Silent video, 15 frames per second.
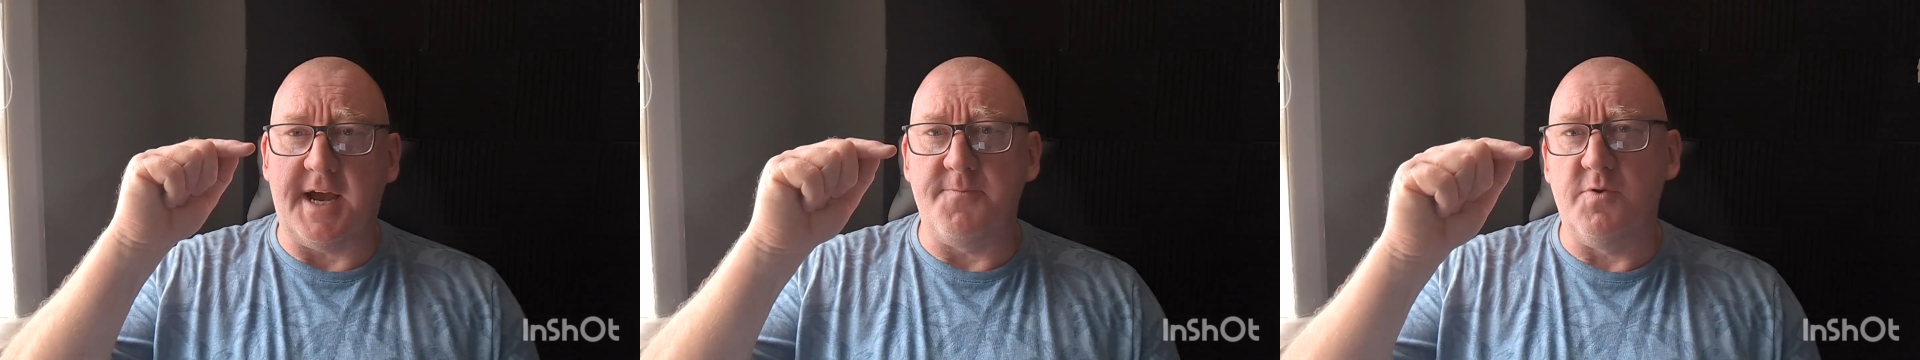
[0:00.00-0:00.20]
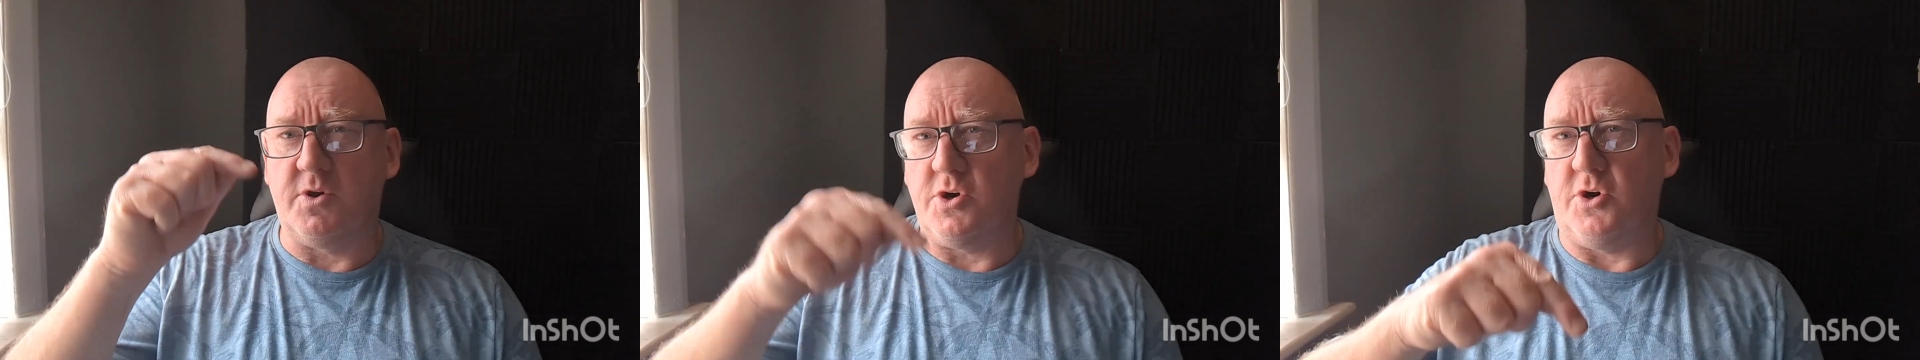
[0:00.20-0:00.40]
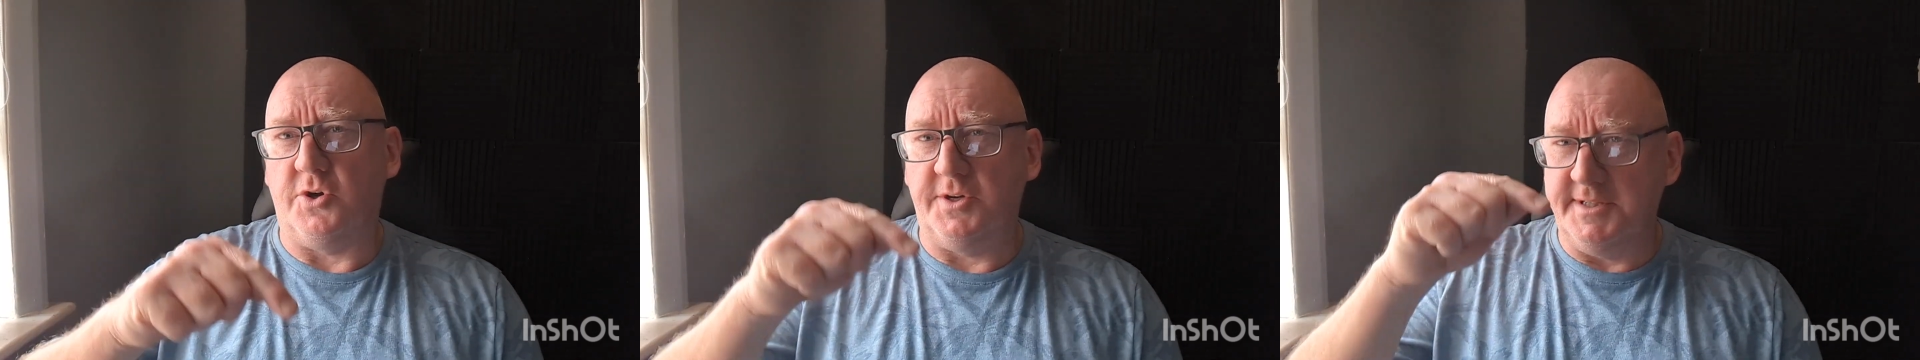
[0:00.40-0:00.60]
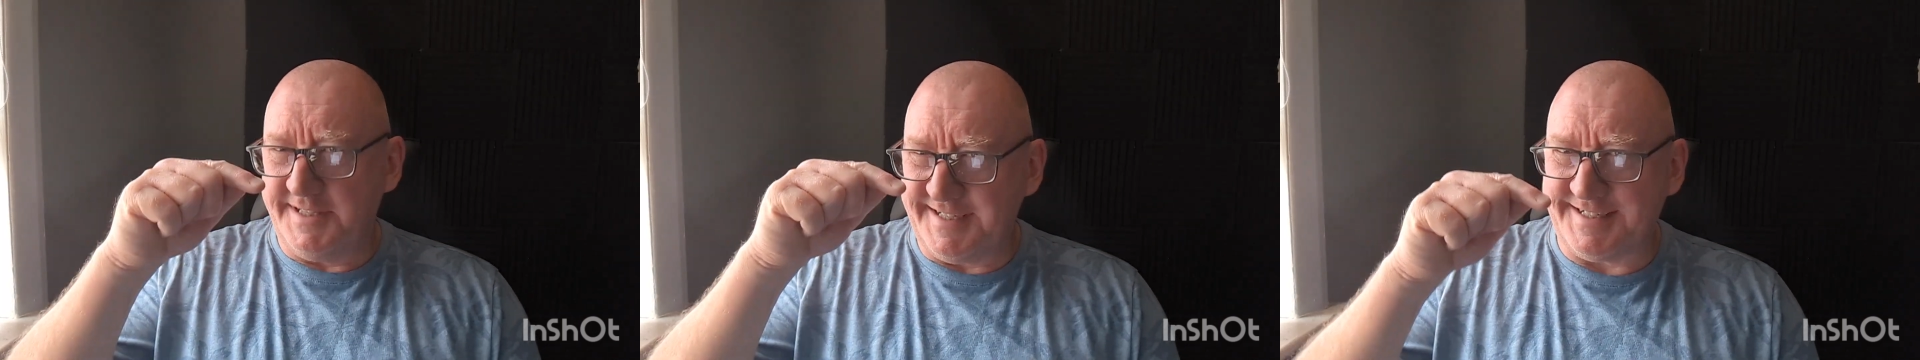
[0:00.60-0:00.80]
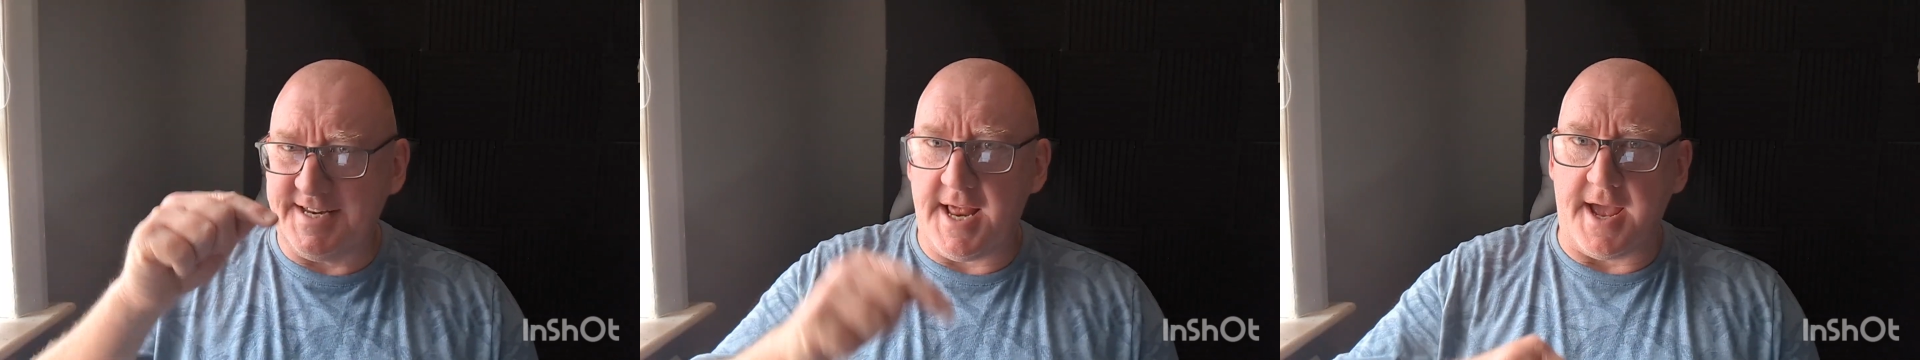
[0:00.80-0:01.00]
I'm recording
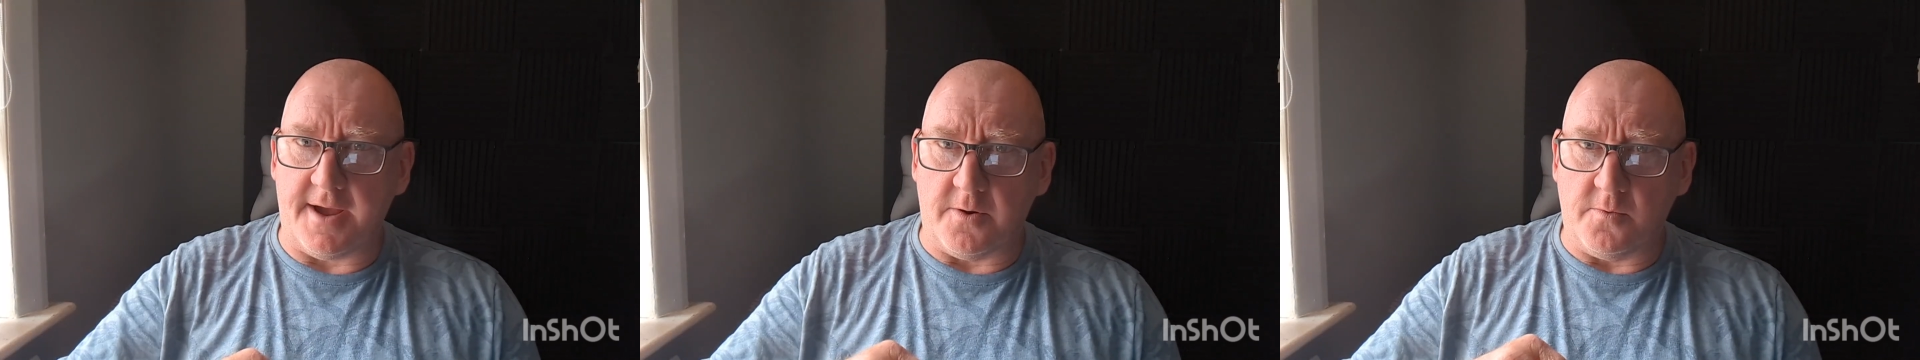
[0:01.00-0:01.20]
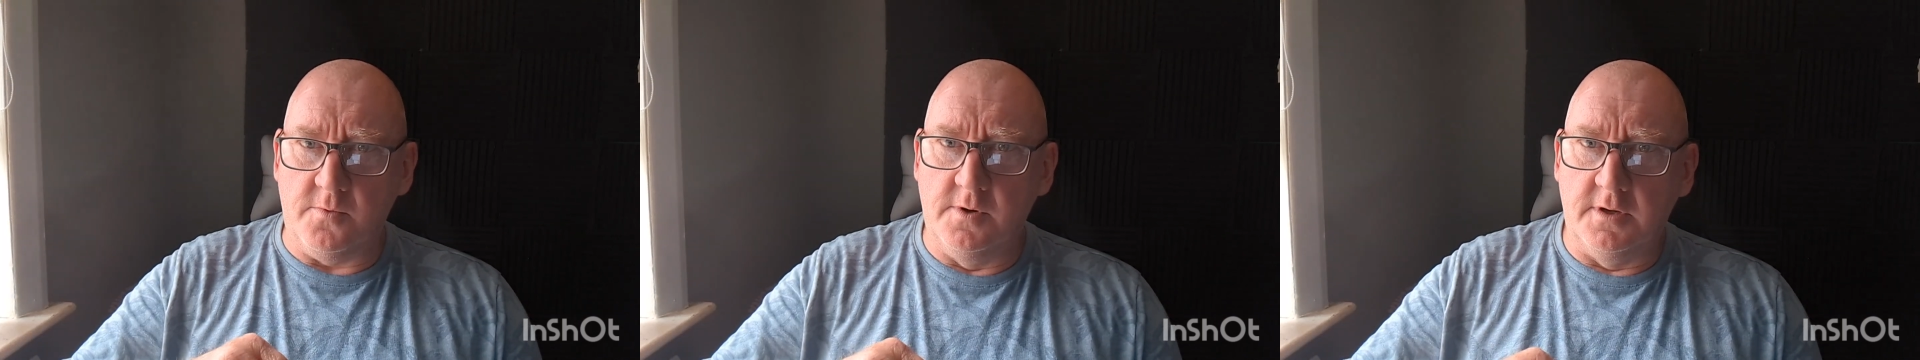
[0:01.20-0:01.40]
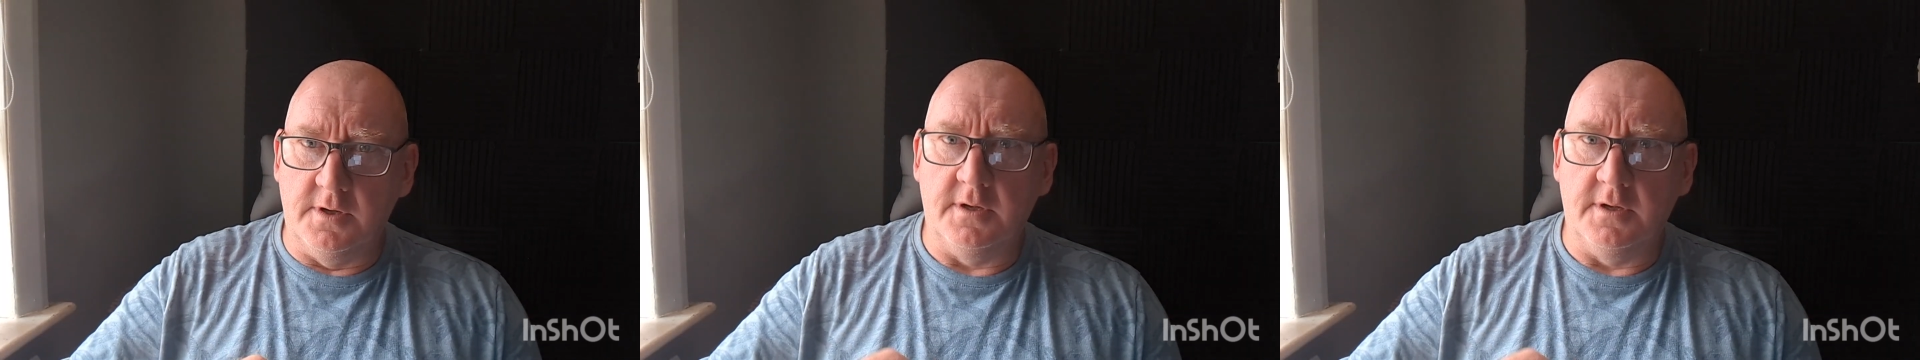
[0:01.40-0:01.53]
this now,